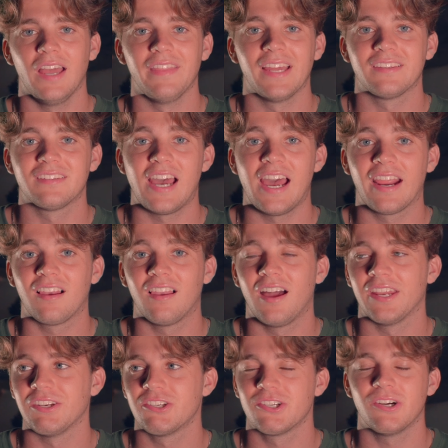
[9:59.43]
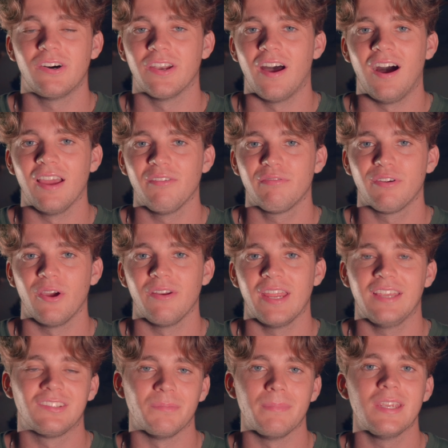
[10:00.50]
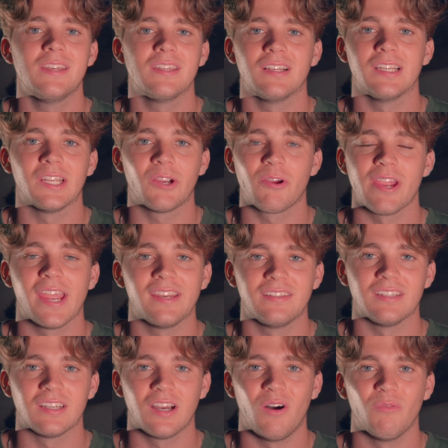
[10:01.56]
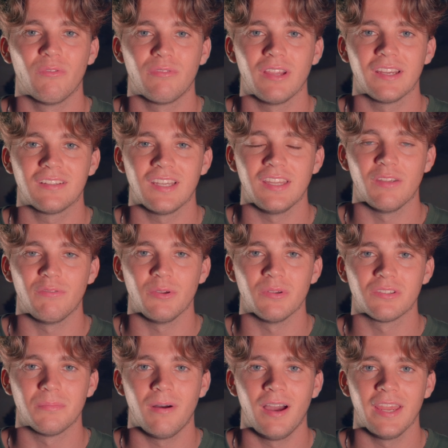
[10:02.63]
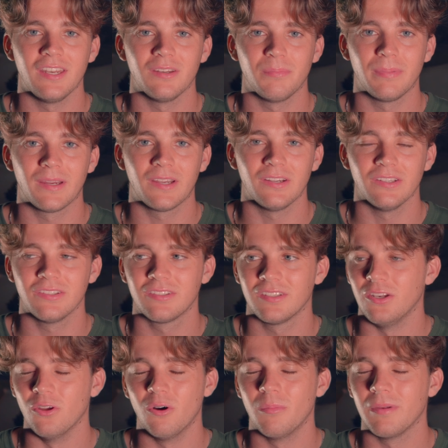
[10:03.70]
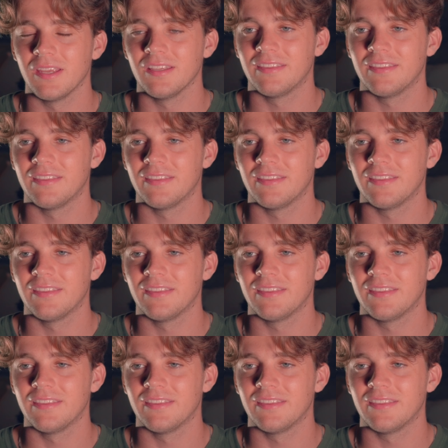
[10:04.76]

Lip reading: And that tagline, shot on iPhone, is immediately creating conflict in the viewer's mind, because normally